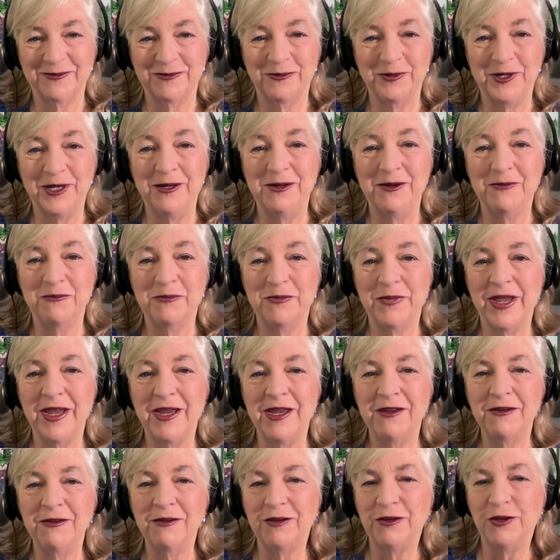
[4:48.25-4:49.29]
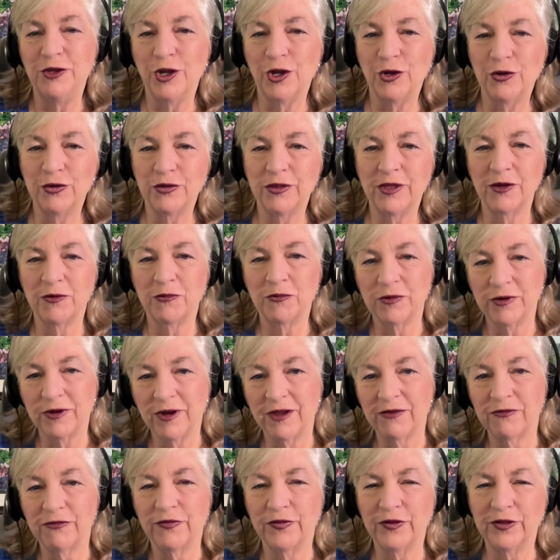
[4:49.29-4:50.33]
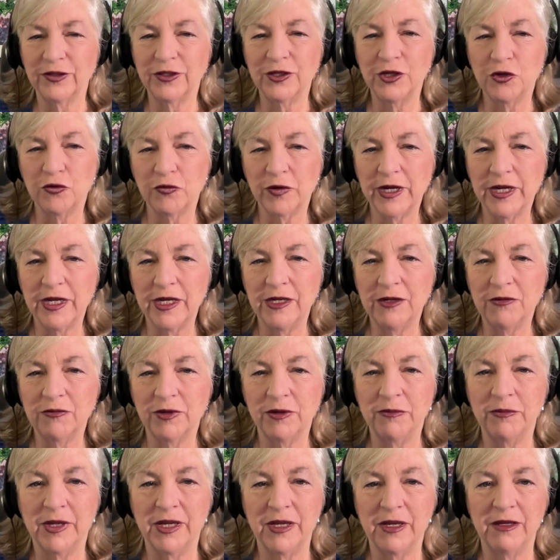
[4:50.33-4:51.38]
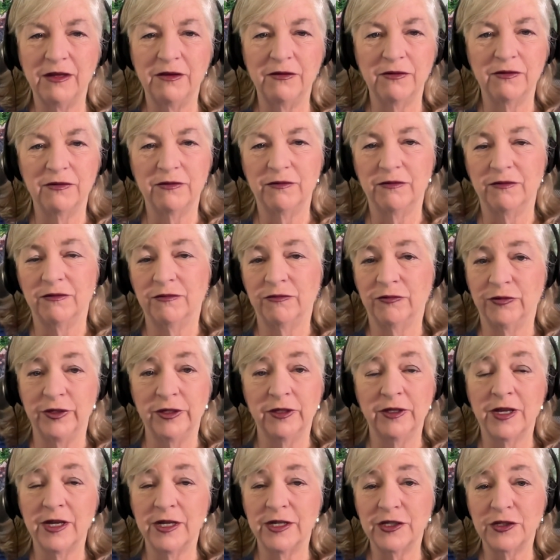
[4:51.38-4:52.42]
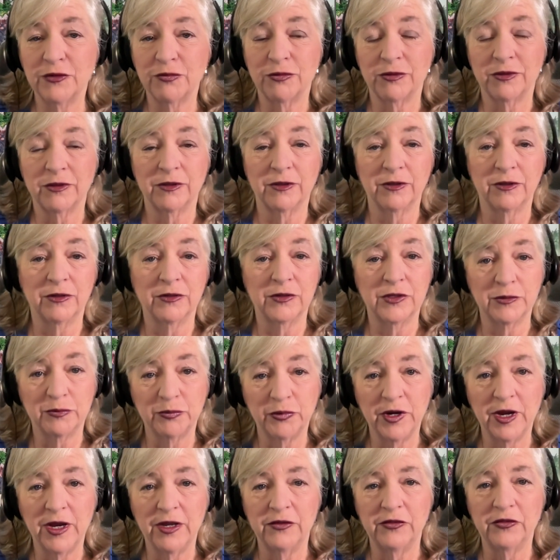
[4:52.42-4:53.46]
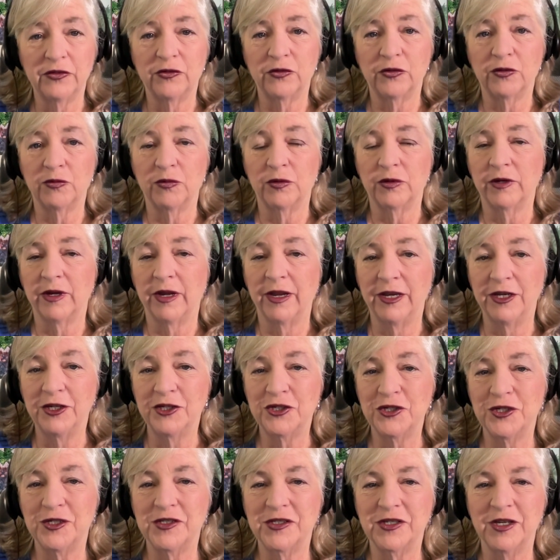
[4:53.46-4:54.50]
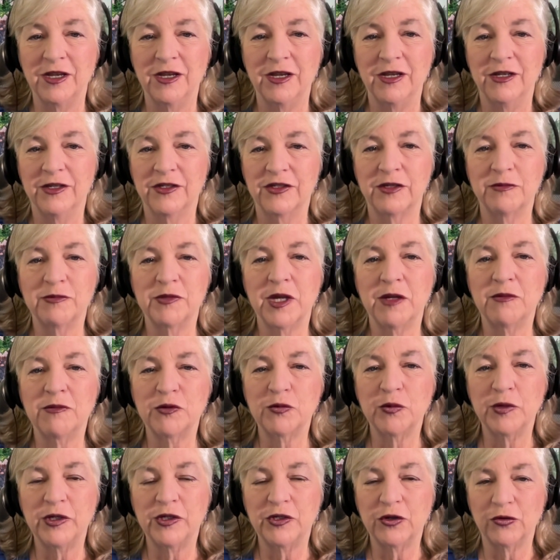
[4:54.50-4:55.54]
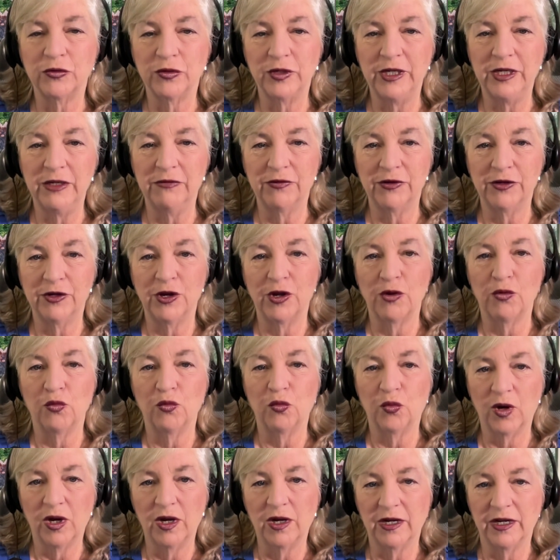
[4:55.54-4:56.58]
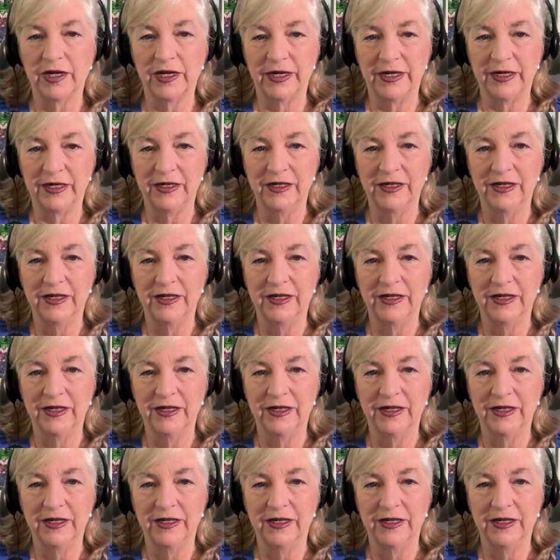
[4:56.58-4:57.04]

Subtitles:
We may know that we're not feeling great. We may realize we're a little depressed or we're anxious. Sometimes we don't even know why.